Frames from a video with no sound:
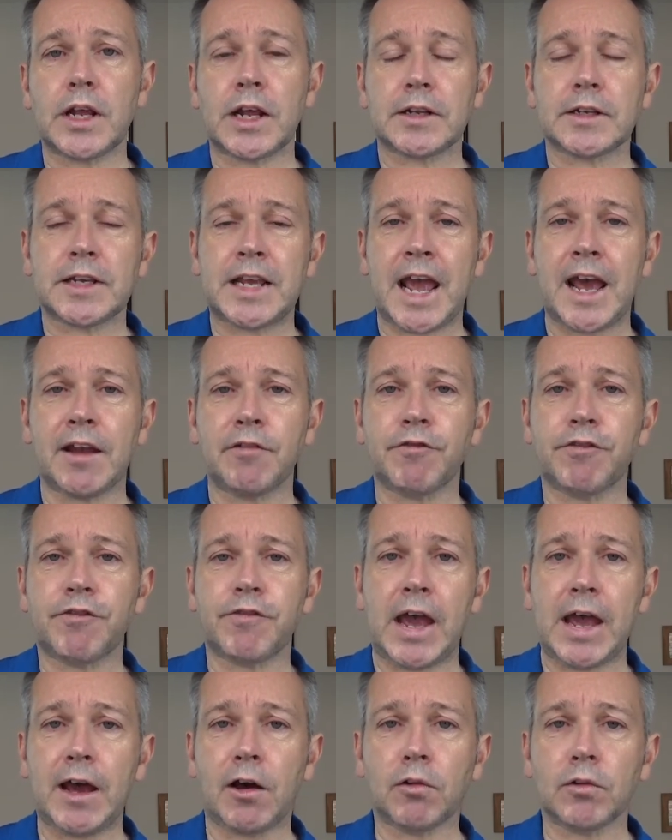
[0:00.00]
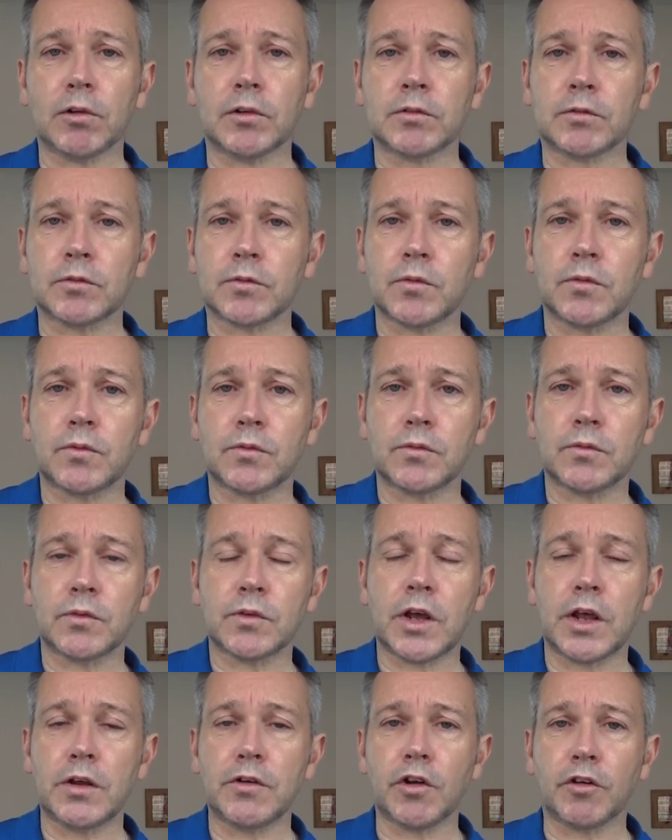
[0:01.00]
can foul
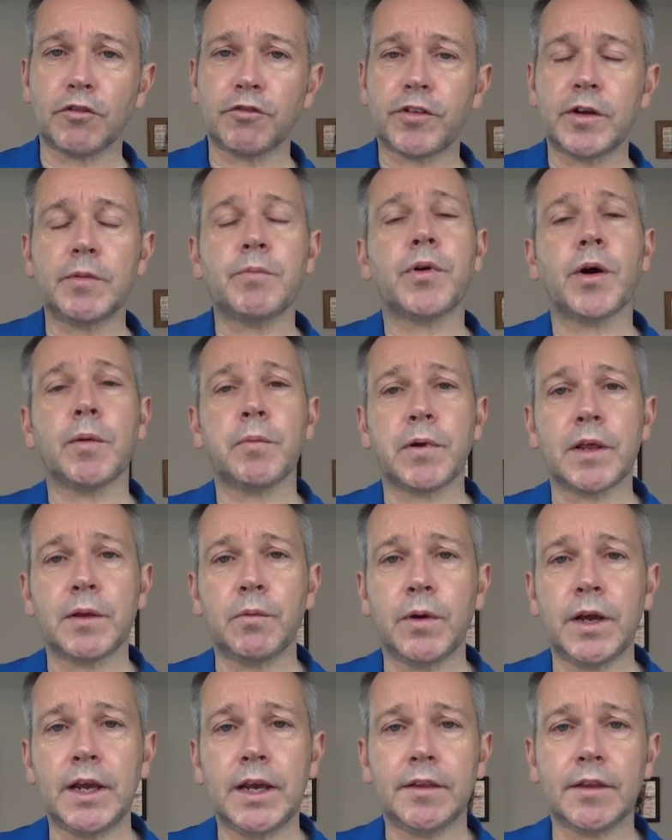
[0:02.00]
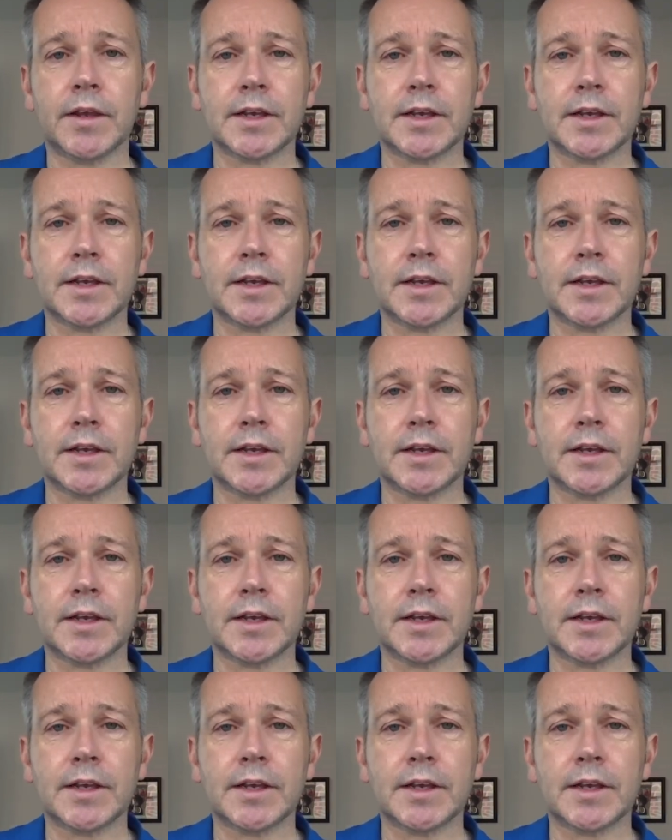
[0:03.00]
and not fit properly with a